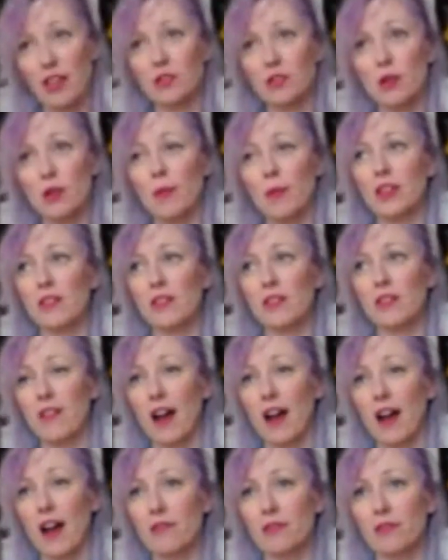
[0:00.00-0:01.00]
So I bought the
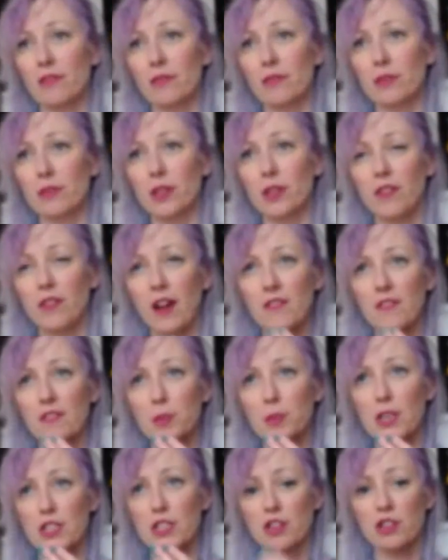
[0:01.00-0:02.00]
five
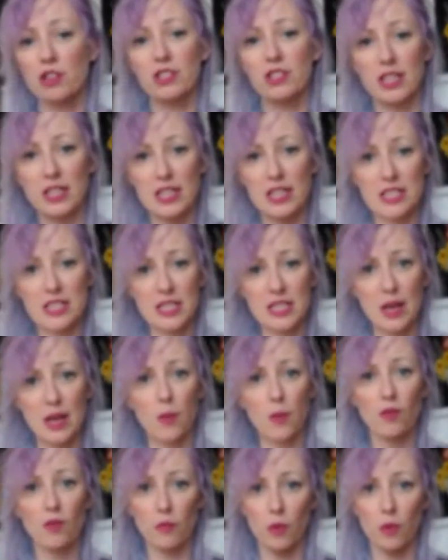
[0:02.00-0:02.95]
sweatshirts and this thing were